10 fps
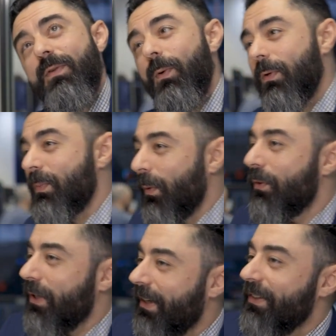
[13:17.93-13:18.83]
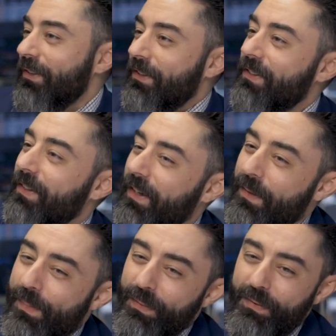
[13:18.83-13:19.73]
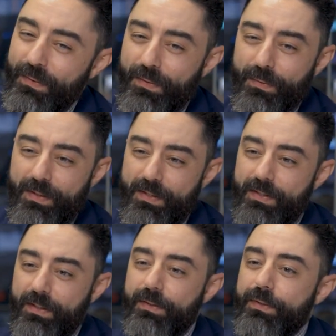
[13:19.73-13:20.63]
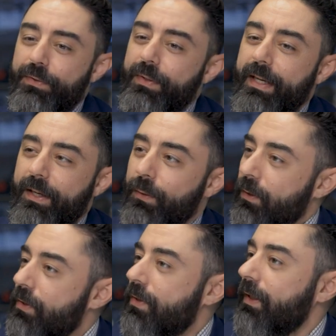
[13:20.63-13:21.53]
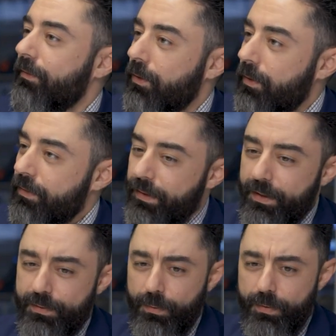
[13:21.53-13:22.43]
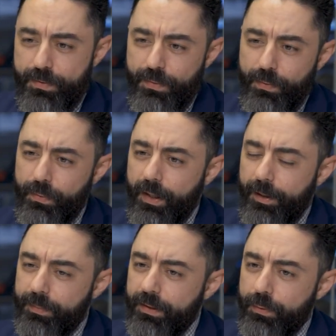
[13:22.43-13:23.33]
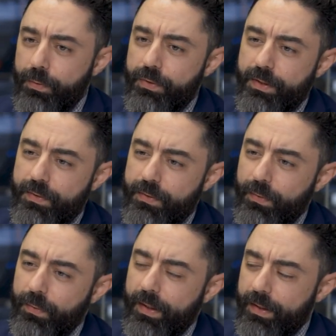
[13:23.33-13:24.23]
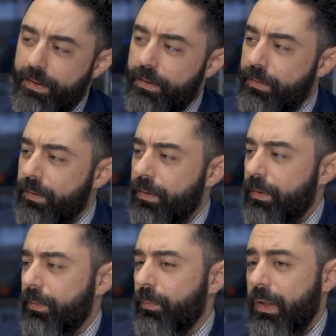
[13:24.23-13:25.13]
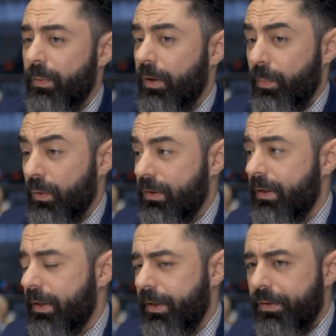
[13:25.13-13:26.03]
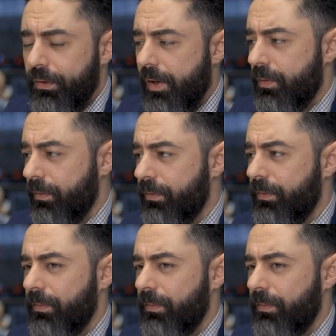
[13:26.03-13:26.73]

always more challenges. This is an industry that continuously evolves and there's always new technologies. So I think that we are mostly there in terms of